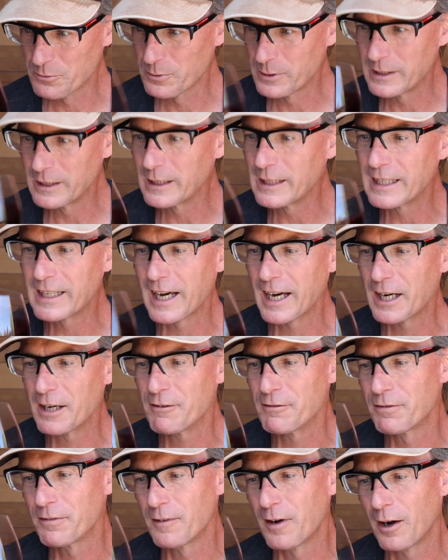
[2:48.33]
really kind
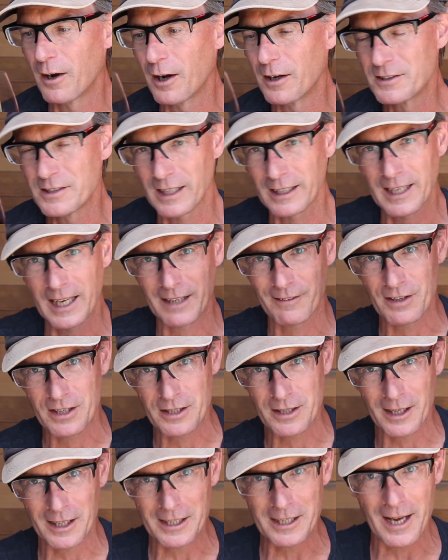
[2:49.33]
of is a kind of a
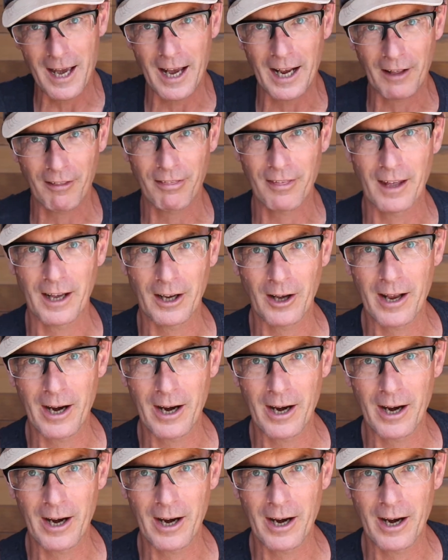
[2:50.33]
yin-yang thing